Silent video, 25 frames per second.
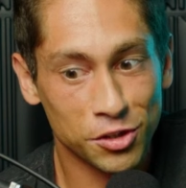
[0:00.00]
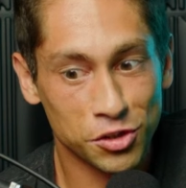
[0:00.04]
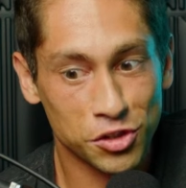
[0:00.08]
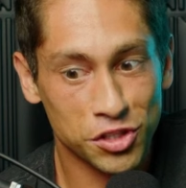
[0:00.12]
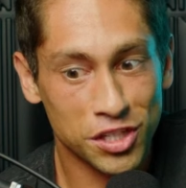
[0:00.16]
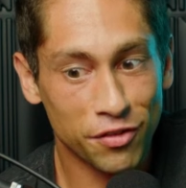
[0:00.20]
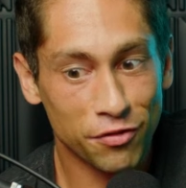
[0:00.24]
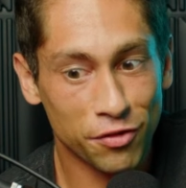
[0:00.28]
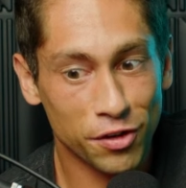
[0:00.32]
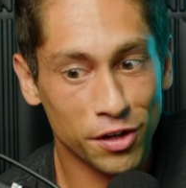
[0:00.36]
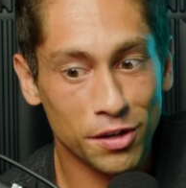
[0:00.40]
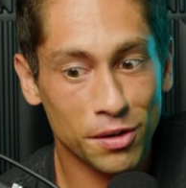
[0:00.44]

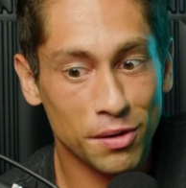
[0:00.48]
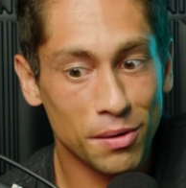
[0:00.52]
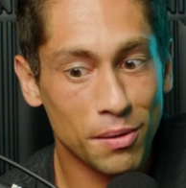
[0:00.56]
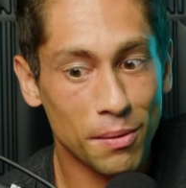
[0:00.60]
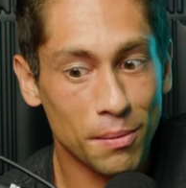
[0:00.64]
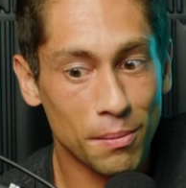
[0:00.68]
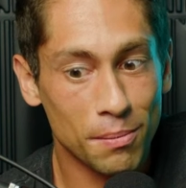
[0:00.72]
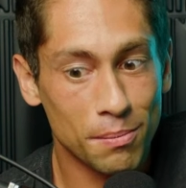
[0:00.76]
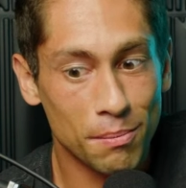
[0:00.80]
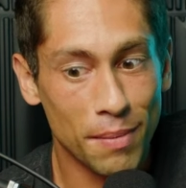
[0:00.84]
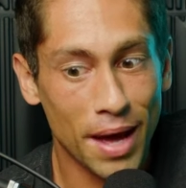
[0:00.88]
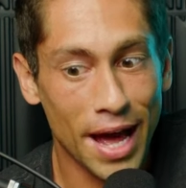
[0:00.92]
different
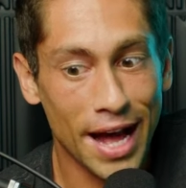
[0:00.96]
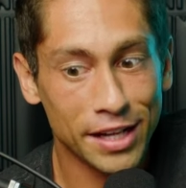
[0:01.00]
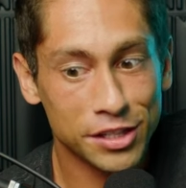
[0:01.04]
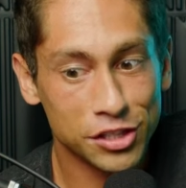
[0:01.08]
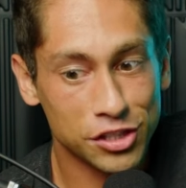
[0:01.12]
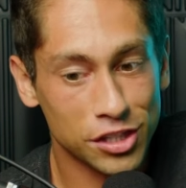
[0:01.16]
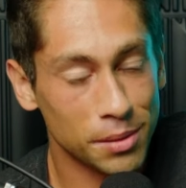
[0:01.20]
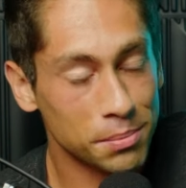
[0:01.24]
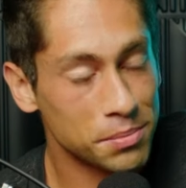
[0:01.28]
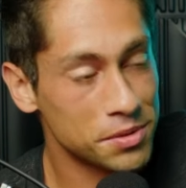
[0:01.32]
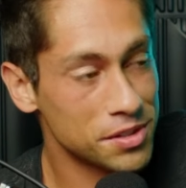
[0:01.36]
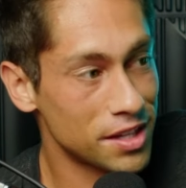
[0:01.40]

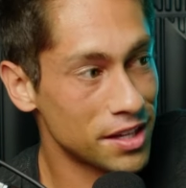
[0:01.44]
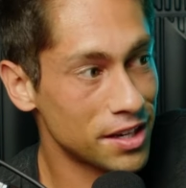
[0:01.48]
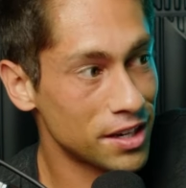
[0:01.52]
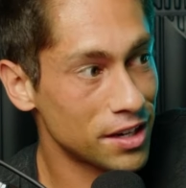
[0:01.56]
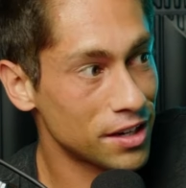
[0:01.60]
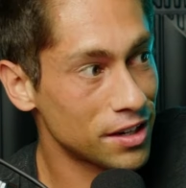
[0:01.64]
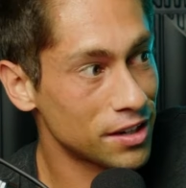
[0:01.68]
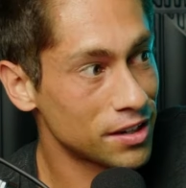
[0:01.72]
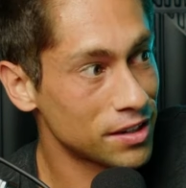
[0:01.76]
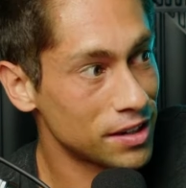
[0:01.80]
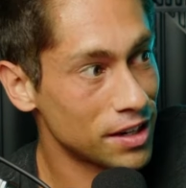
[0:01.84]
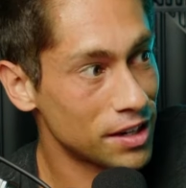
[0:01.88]
matchups
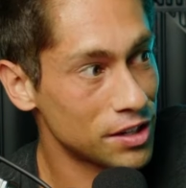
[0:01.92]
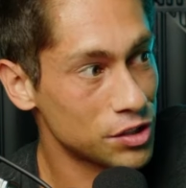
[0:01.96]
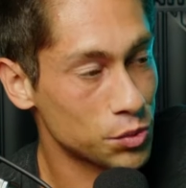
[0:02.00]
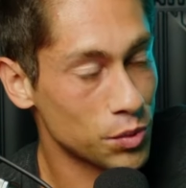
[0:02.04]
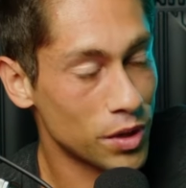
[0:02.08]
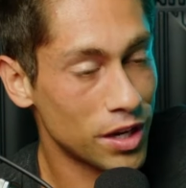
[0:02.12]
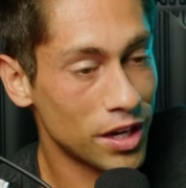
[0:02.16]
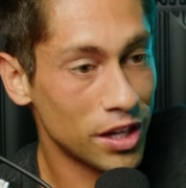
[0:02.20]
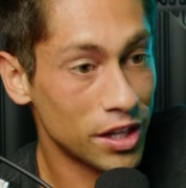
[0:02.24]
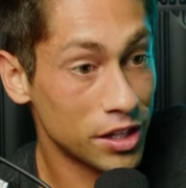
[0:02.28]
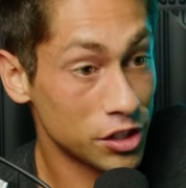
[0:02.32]
there as well.